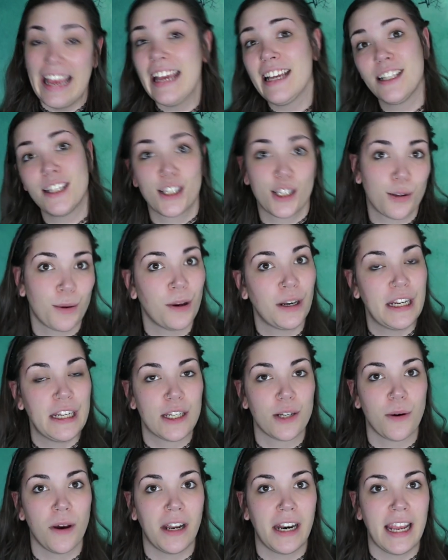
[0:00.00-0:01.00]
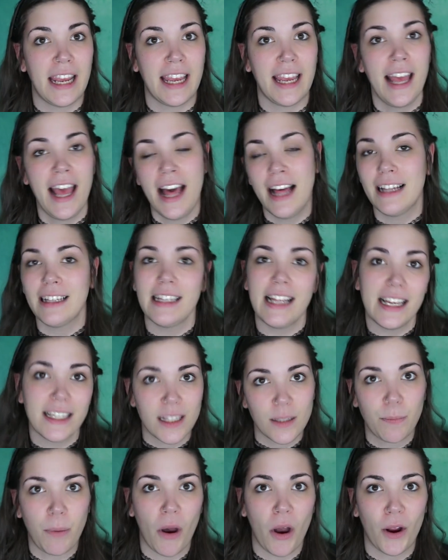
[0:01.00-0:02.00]
It's twenty twenty.
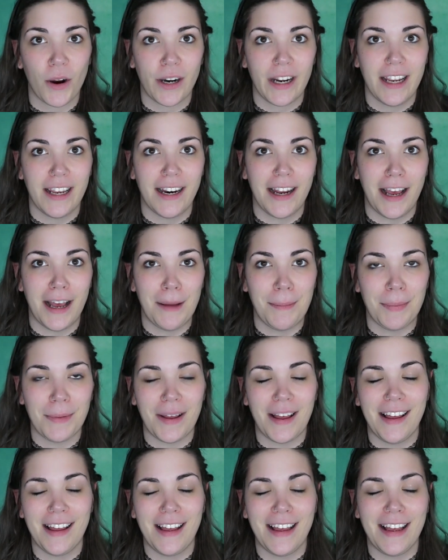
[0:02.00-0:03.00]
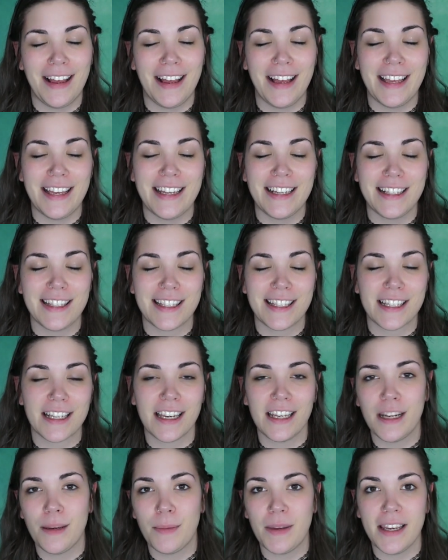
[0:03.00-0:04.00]
Let's party it up. Uh, it's
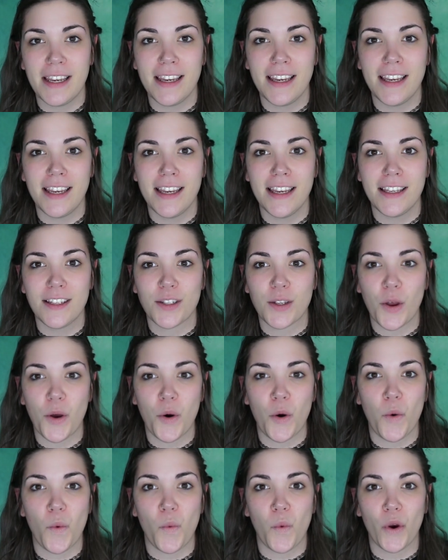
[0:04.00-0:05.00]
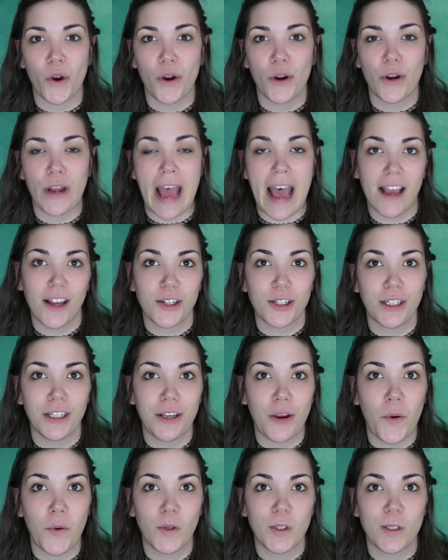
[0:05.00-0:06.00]
gonna be, so we're actually
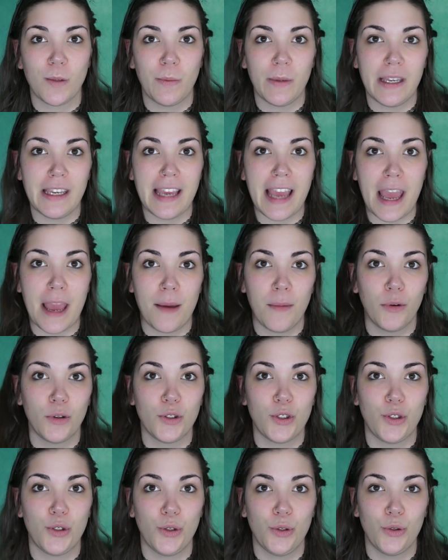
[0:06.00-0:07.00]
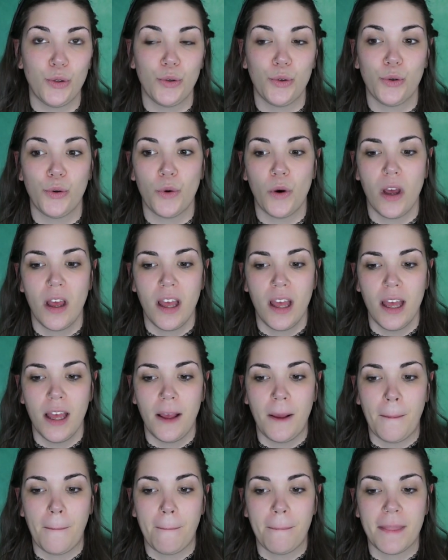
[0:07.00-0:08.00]
going to be able to
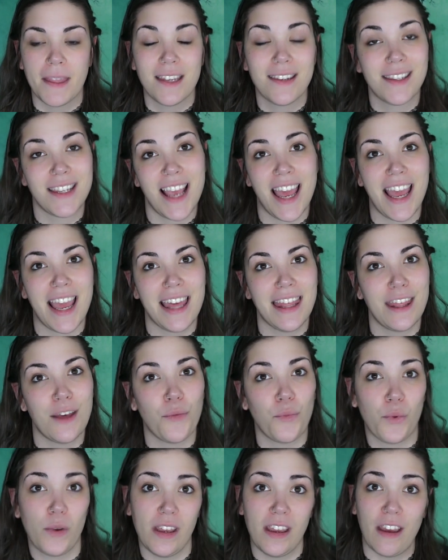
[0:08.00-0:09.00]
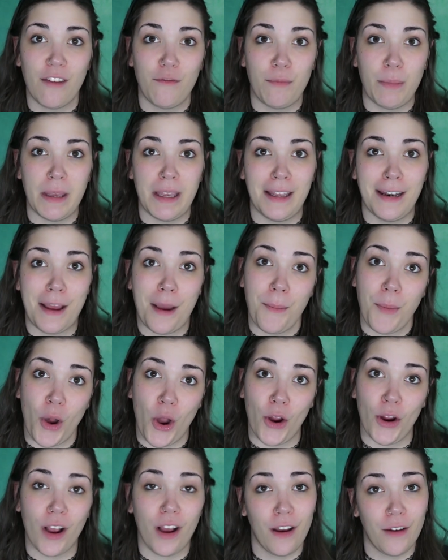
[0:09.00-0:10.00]
say that we have been a
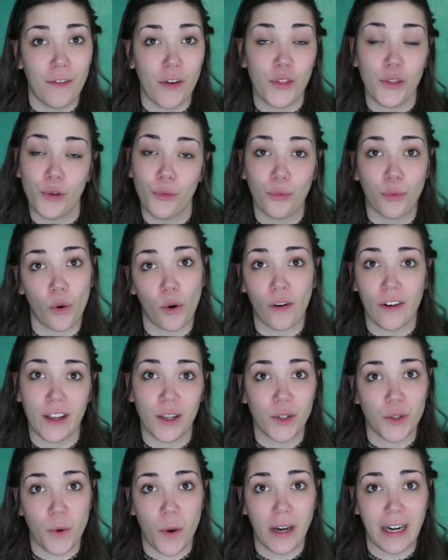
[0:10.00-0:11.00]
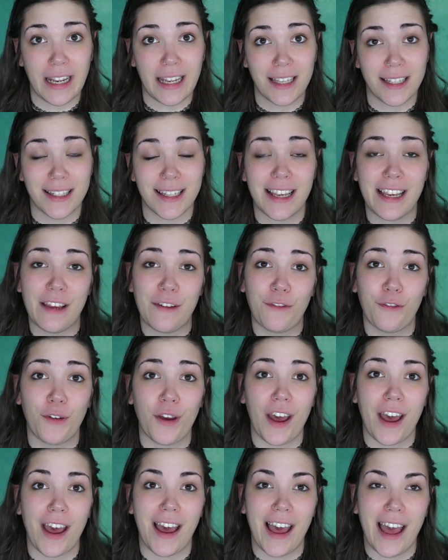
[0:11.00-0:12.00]
part of the Roaring Twenties, if
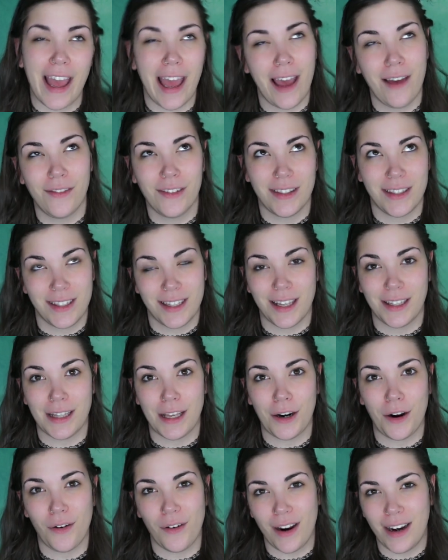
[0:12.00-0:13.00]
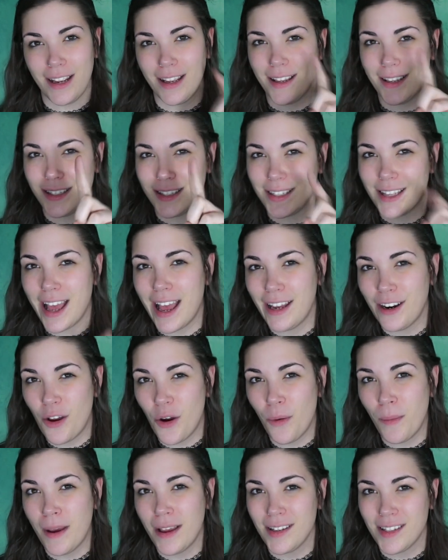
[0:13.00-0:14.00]
I haven't said that already, because I
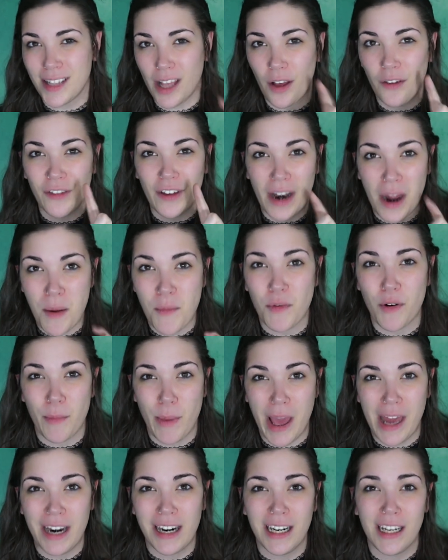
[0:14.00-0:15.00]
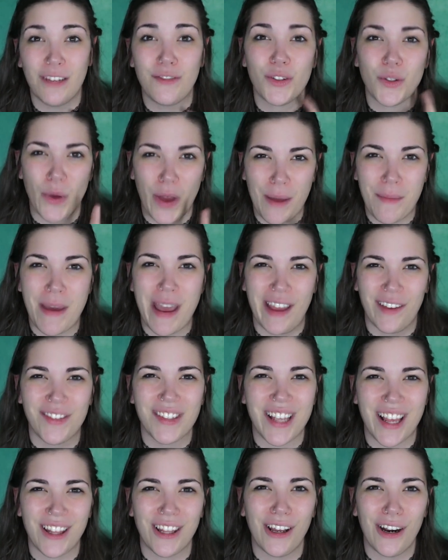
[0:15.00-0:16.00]
know myself and I'm repetitive, so I may have
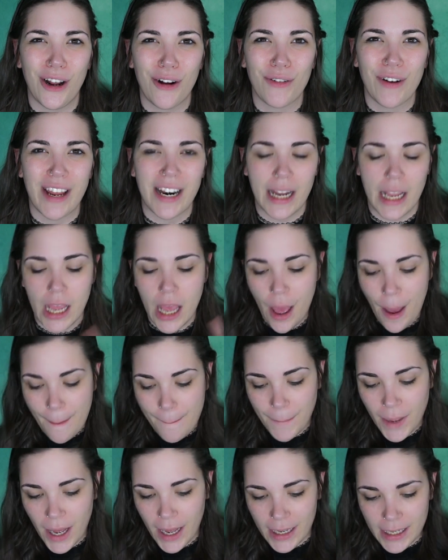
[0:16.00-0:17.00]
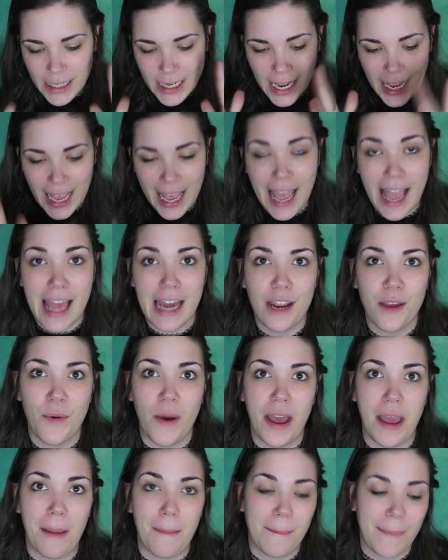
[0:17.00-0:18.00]
said that already. But
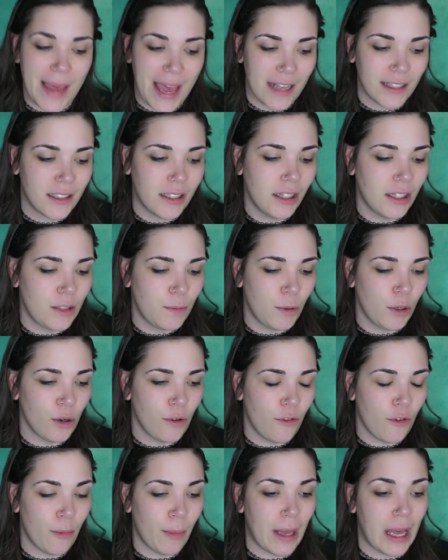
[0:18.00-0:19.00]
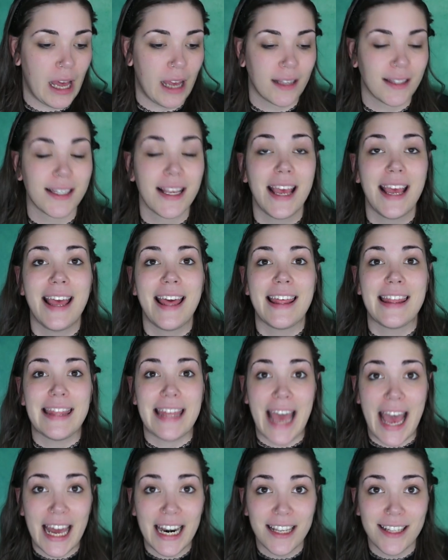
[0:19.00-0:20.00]
anyway, back to this beautiful box.
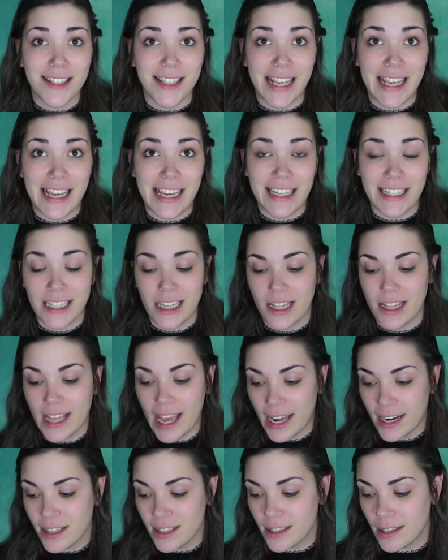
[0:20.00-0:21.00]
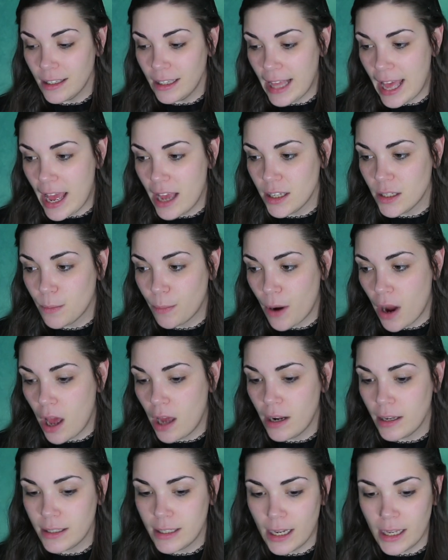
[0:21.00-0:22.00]
That is it. That is the last
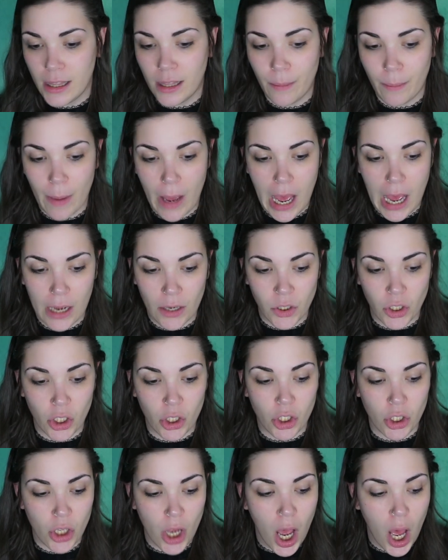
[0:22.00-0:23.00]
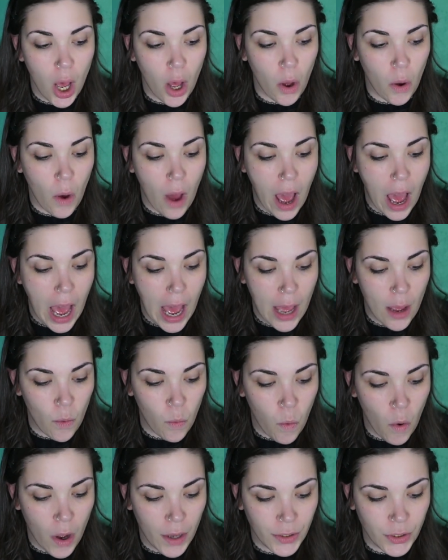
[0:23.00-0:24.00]
product in the box. So I
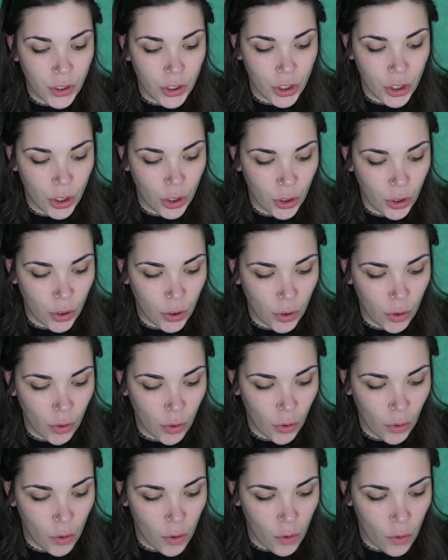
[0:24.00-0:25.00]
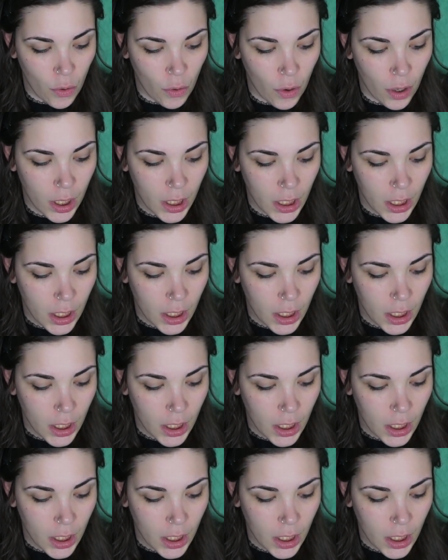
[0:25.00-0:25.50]
want to...